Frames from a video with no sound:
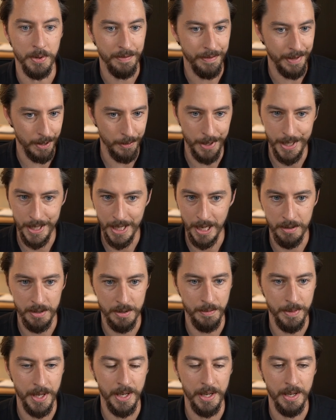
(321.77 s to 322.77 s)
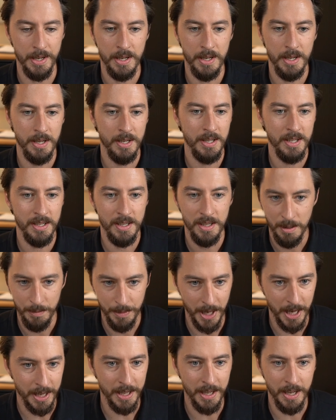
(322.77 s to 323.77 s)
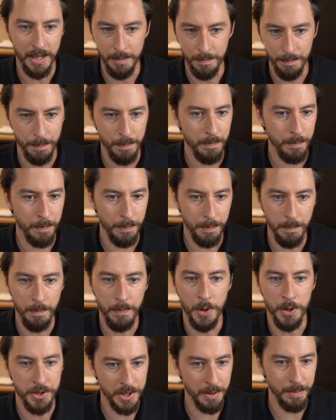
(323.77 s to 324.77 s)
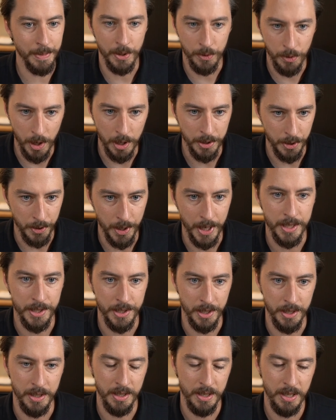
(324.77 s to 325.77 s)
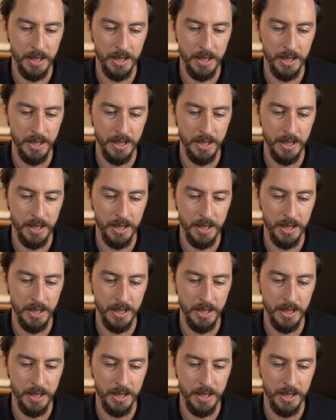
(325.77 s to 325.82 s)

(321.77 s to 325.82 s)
If they reach out to me, I'm not going to push them in the wrong direction.